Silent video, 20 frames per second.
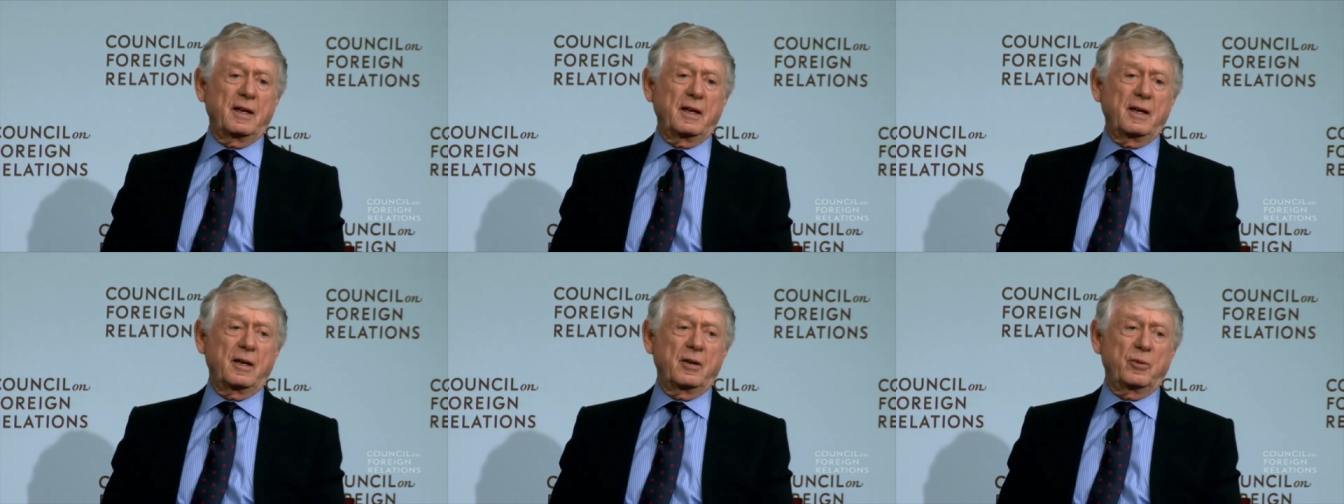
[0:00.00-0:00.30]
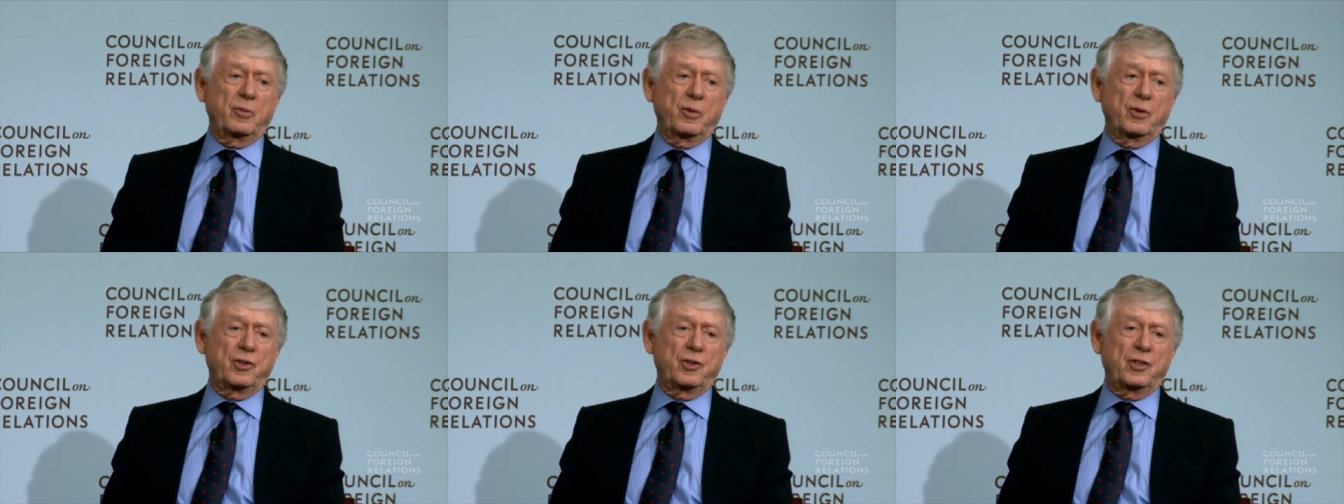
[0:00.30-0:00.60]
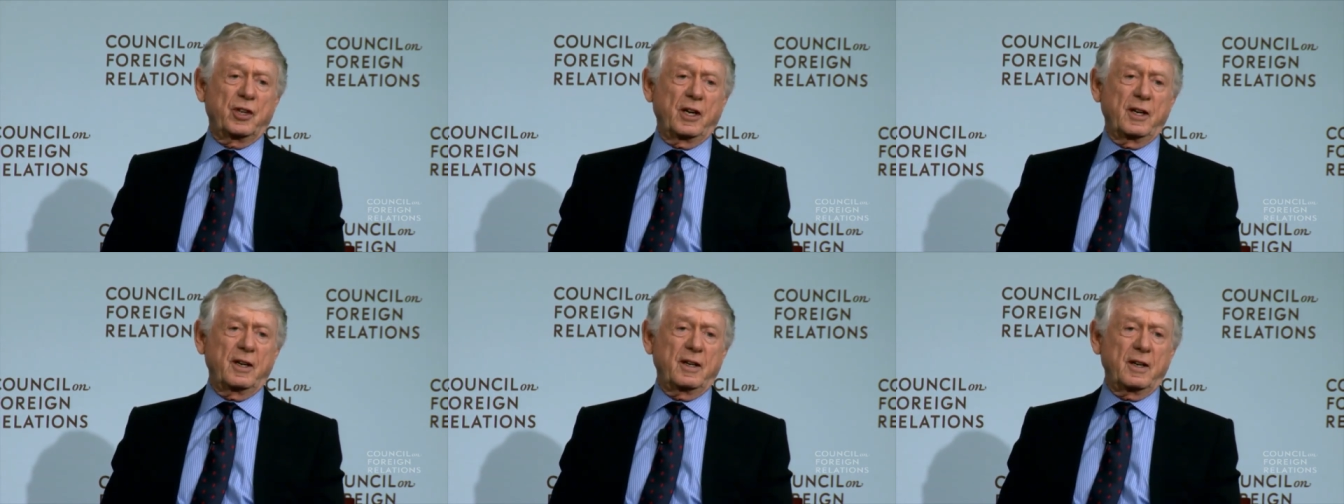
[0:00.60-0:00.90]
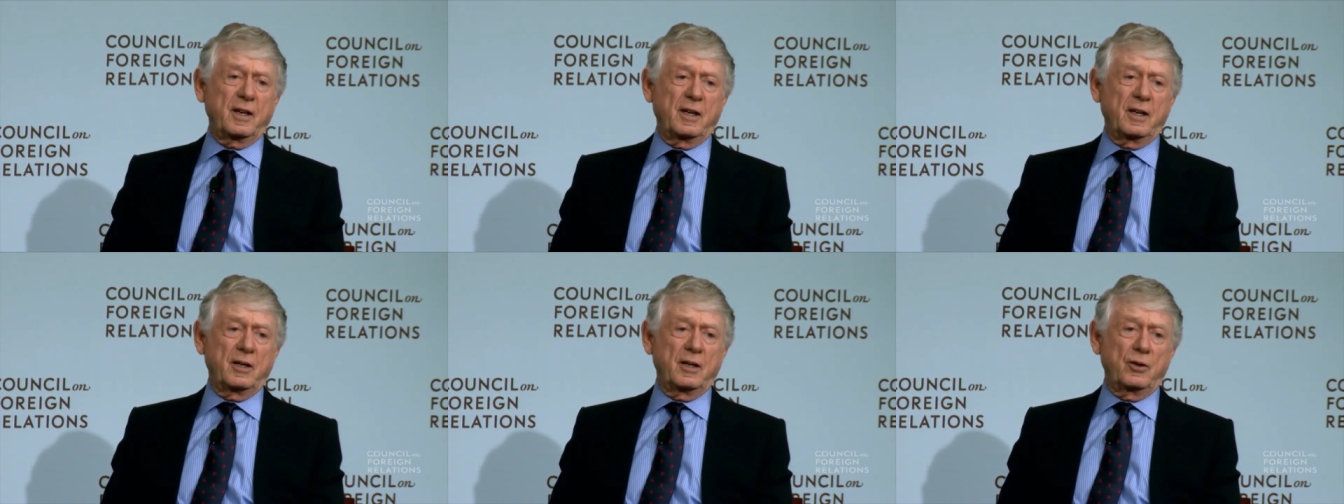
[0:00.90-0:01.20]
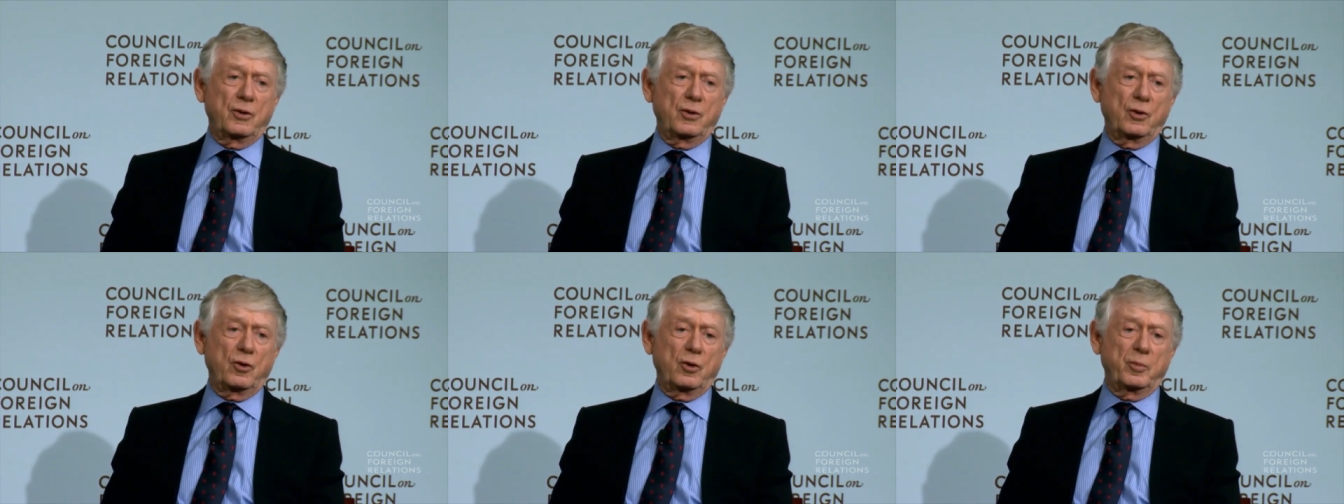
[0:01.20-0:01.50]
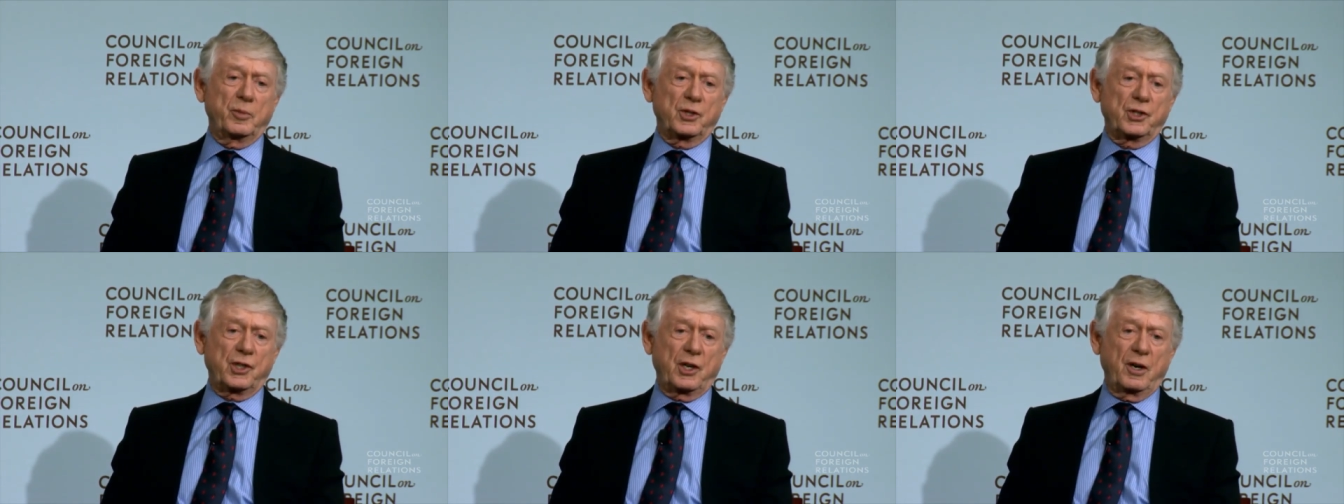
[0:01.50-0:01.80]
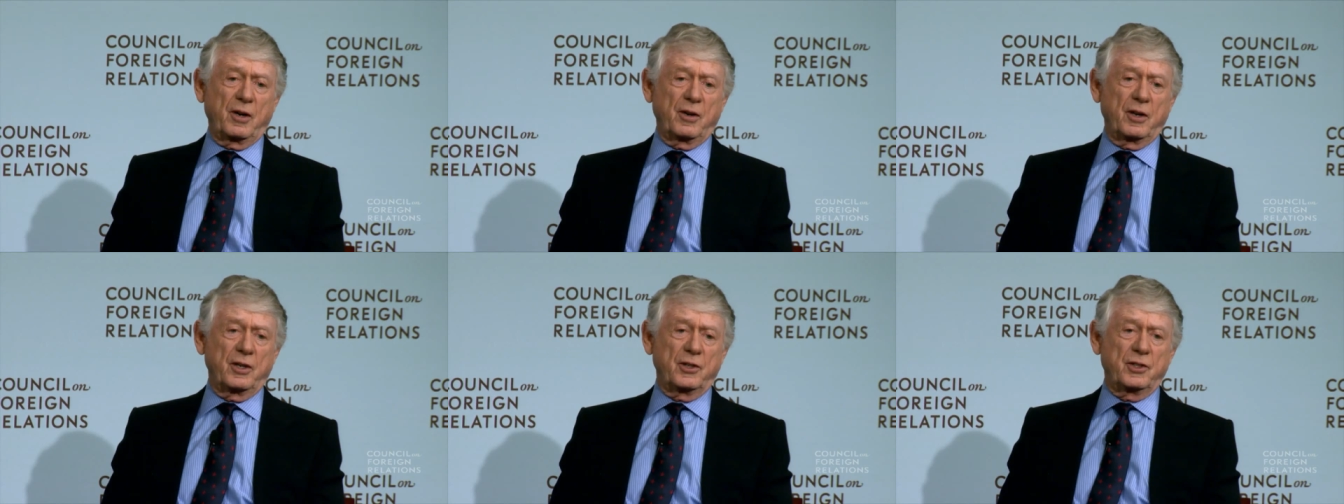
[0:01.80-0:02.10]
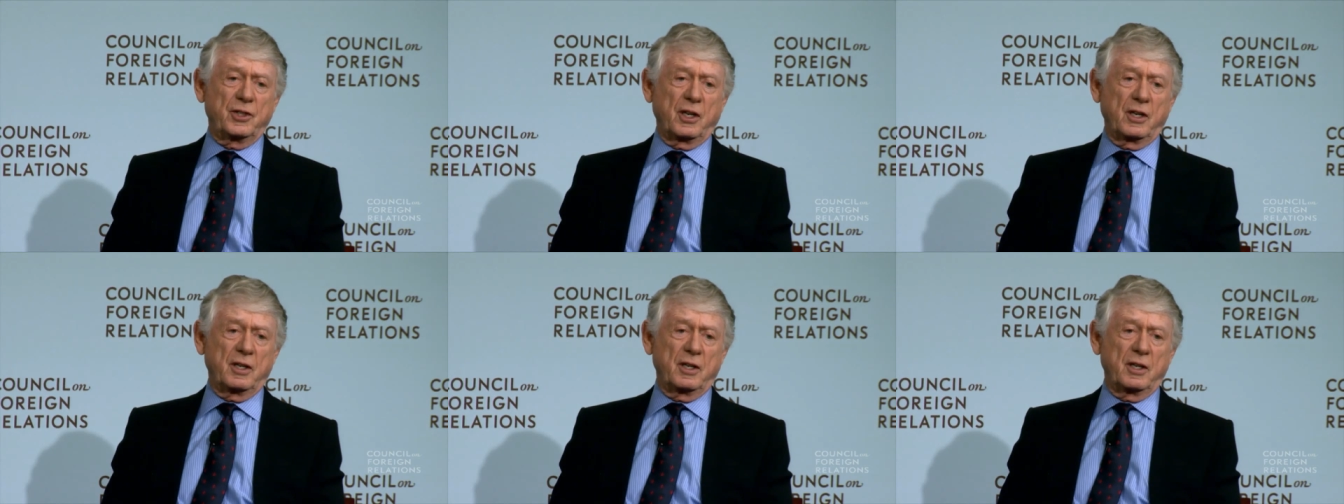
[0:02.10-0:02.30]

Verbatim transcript: It would take enormous courage